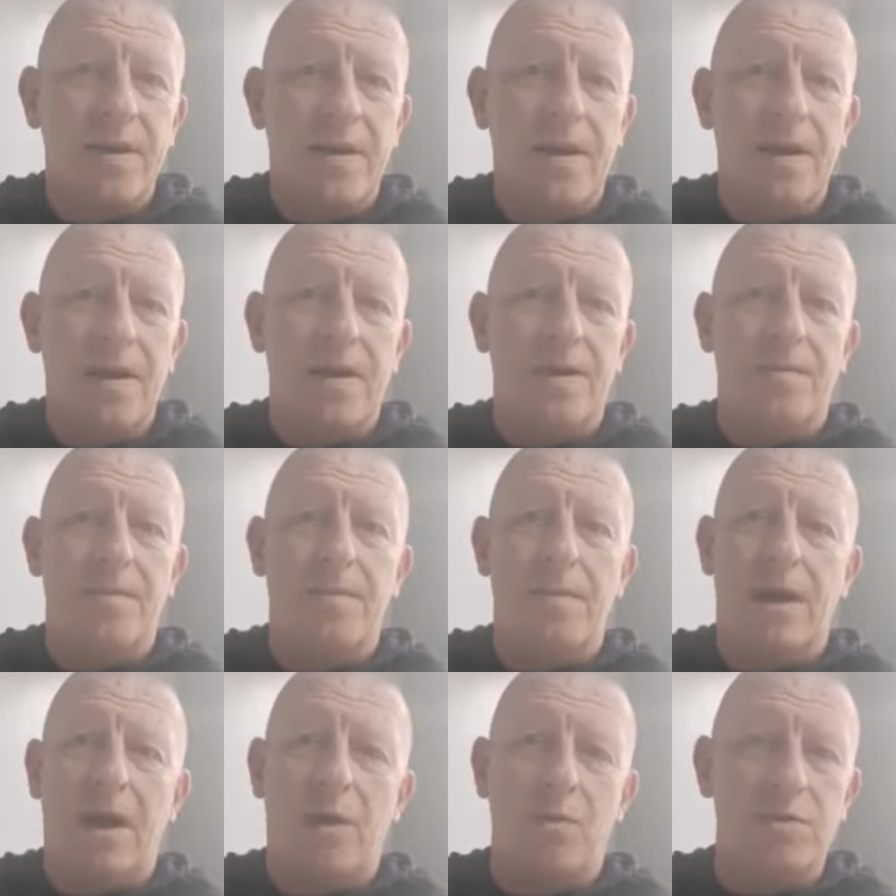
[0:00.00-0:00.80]

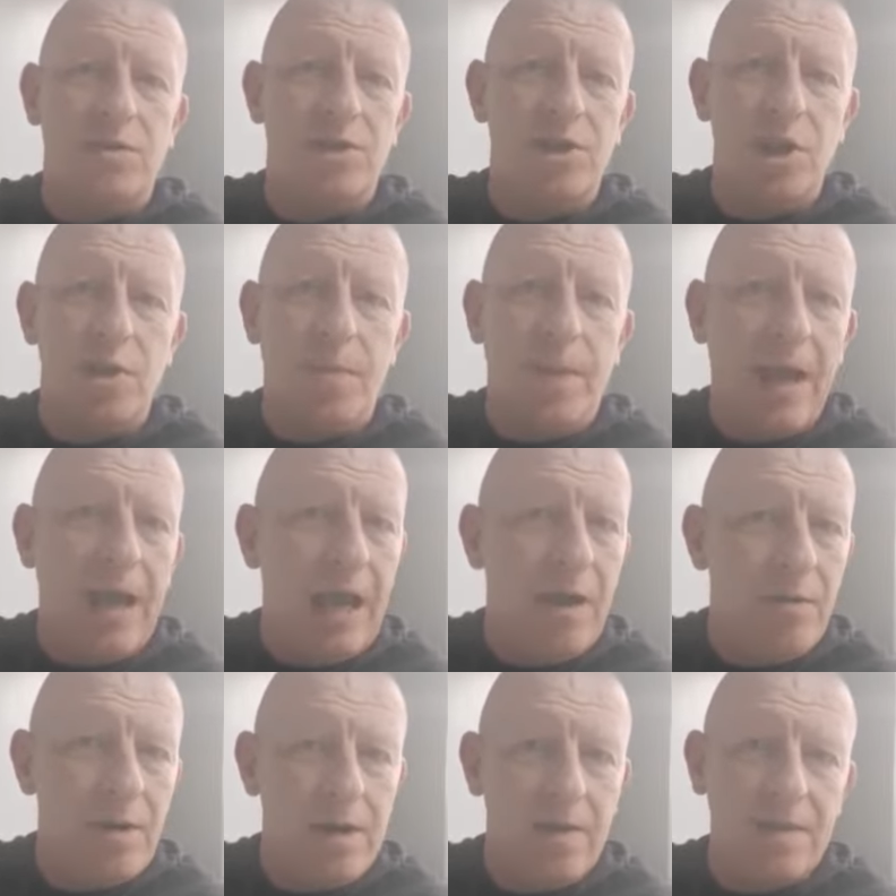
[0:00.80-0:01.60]
I was a new
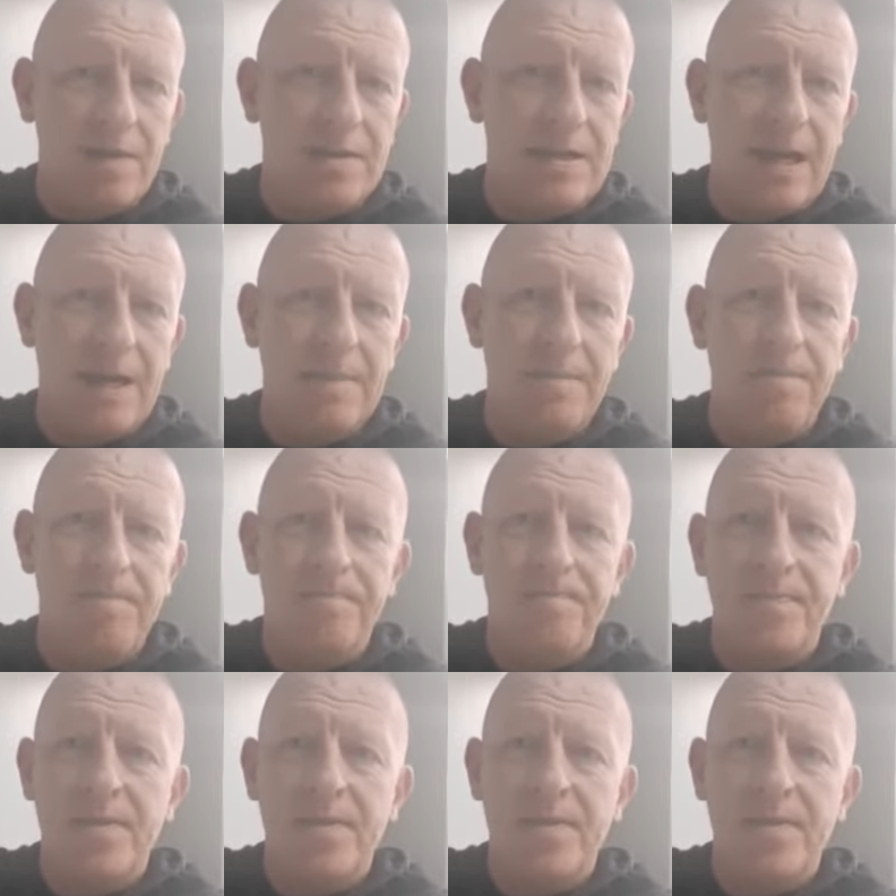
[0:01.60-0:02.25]
parent at the time,